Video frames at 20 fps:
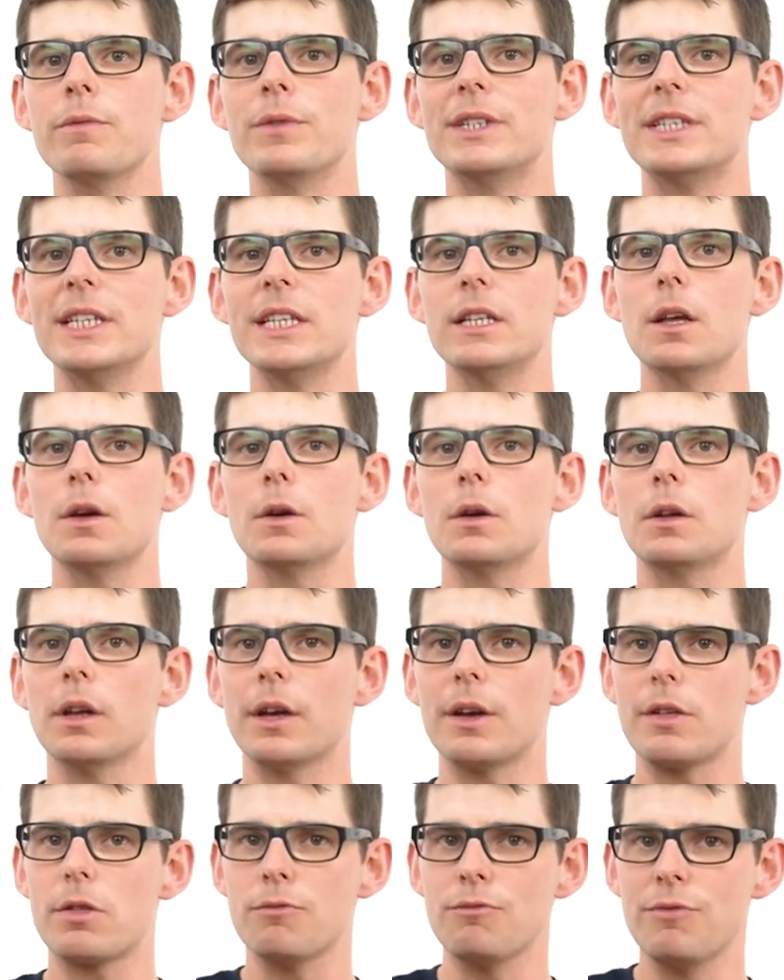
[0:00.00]
the
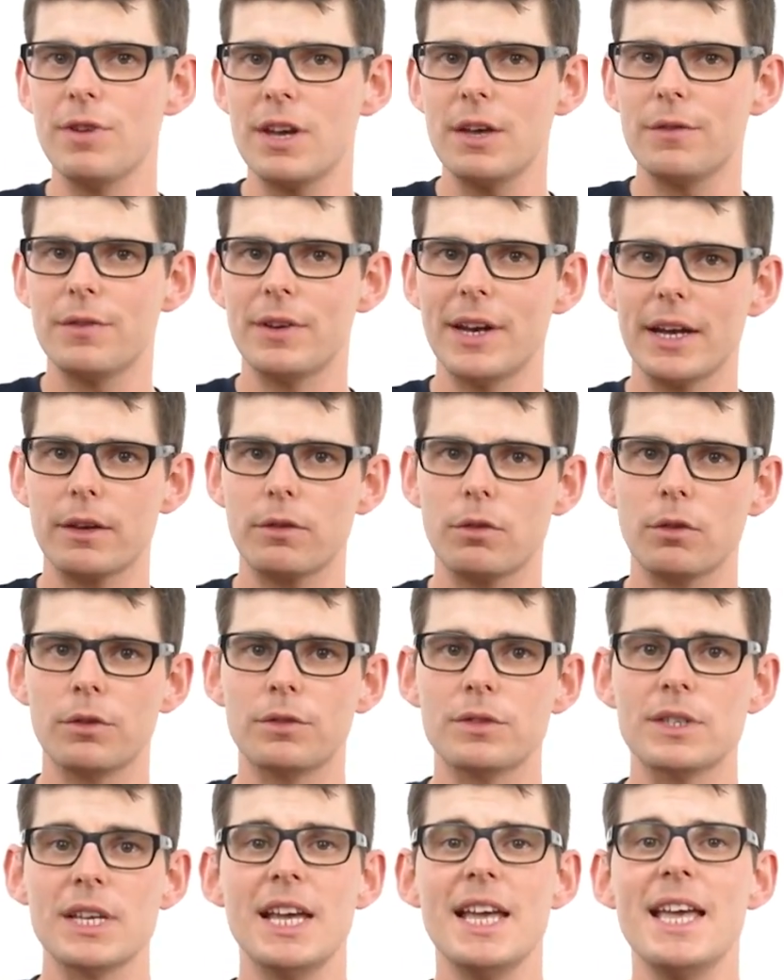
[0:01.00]
delocalized ring of
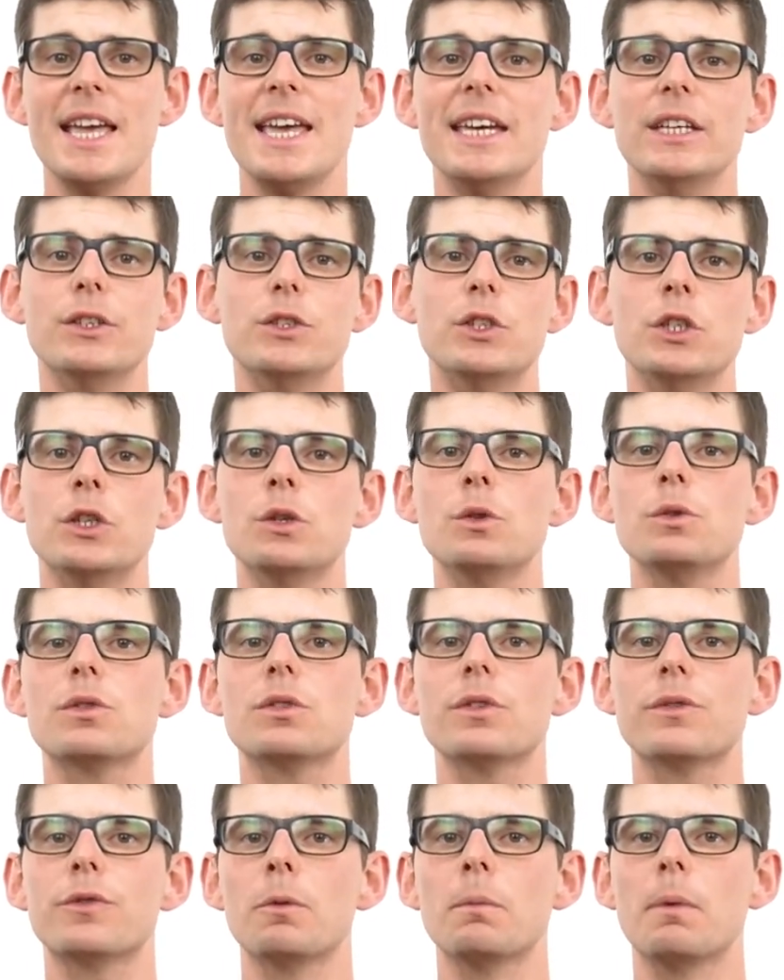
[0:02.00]
electrons is used
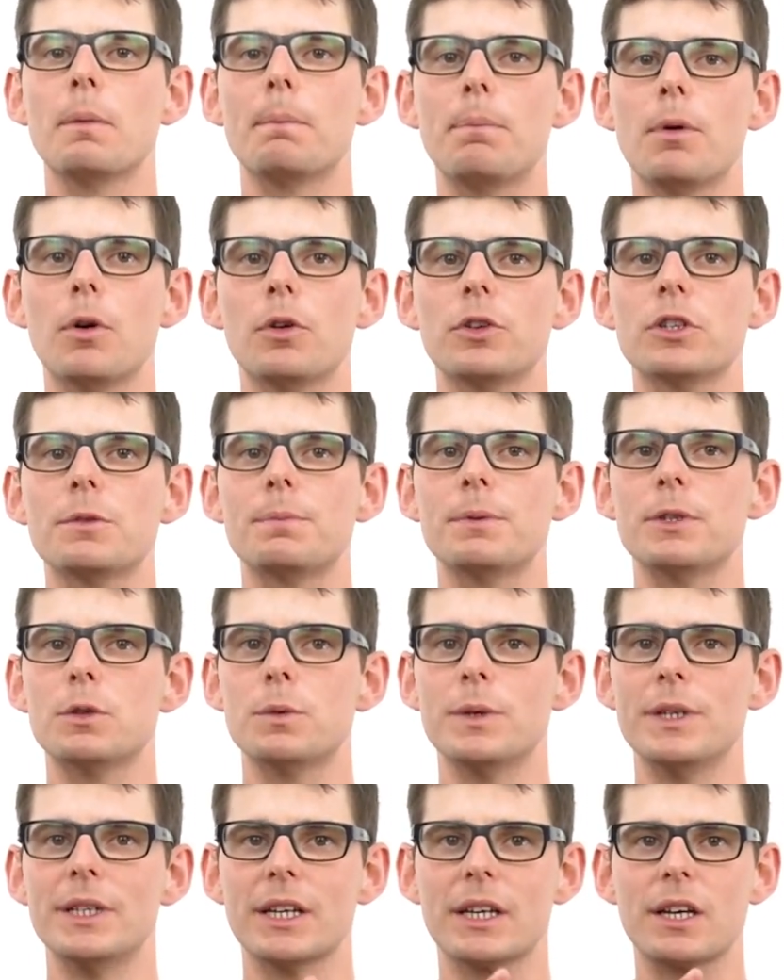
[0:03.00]
to form a bond
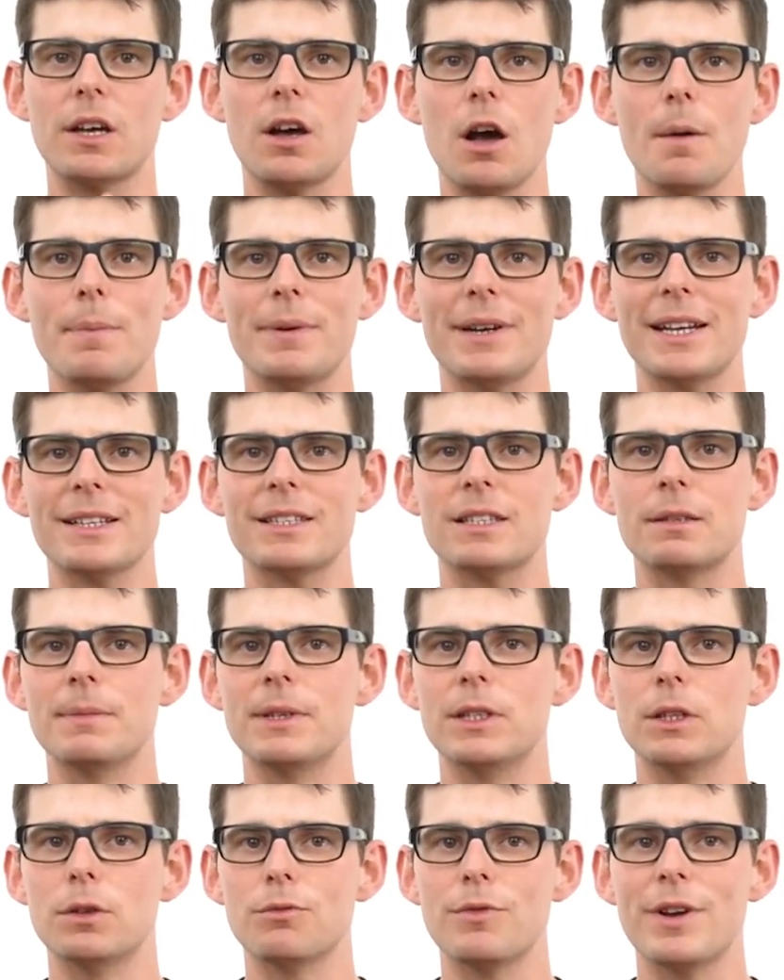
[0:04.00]
between a carbon atom
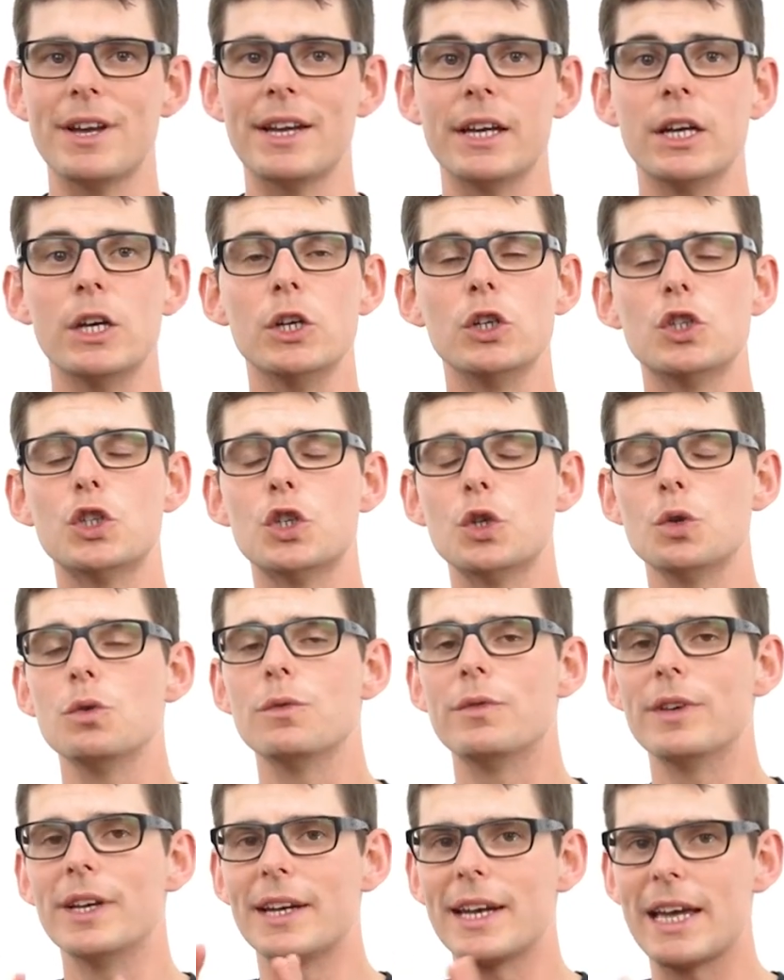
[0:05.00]
in the ring to
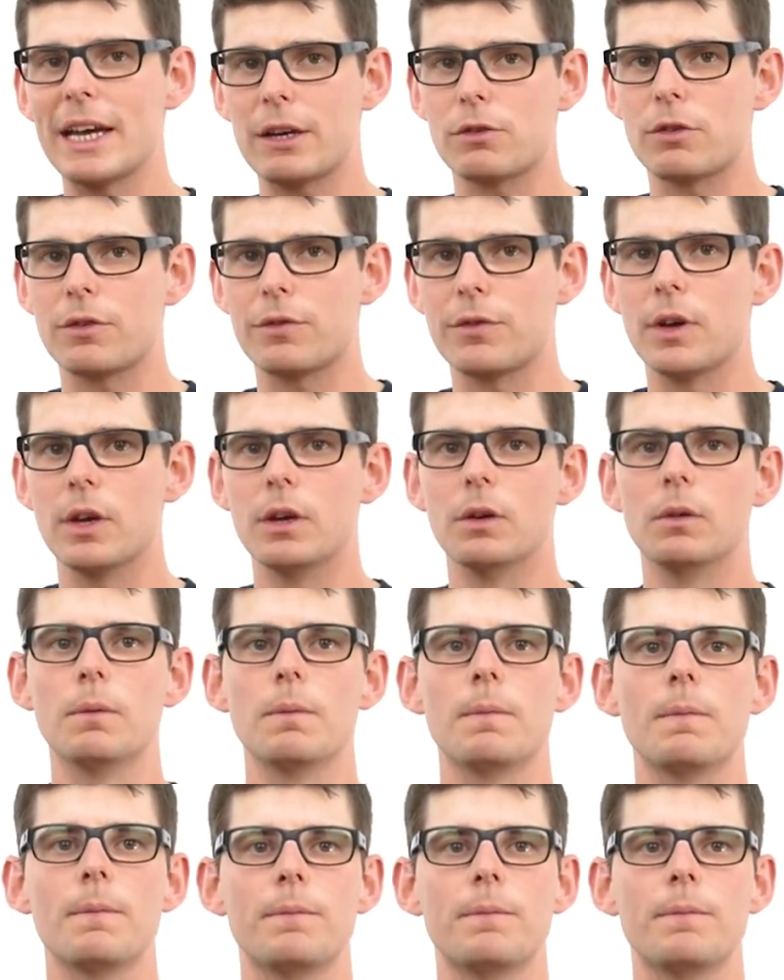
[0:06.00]
the electrophile.